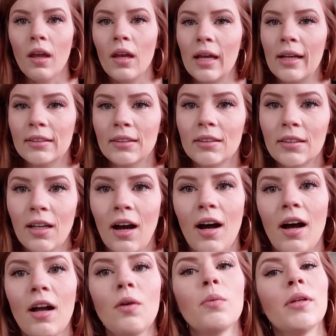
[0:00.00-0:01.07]
It's
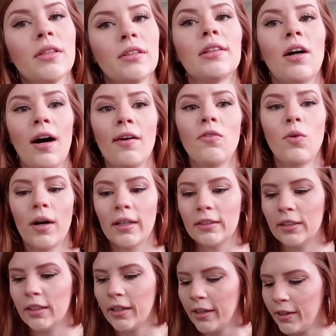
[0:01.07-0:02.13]
not. We still have work
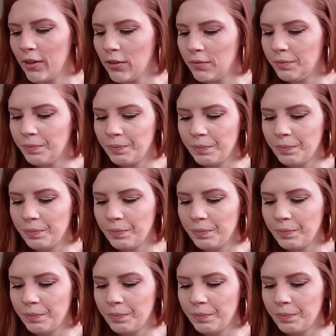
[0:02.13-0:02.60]
to do.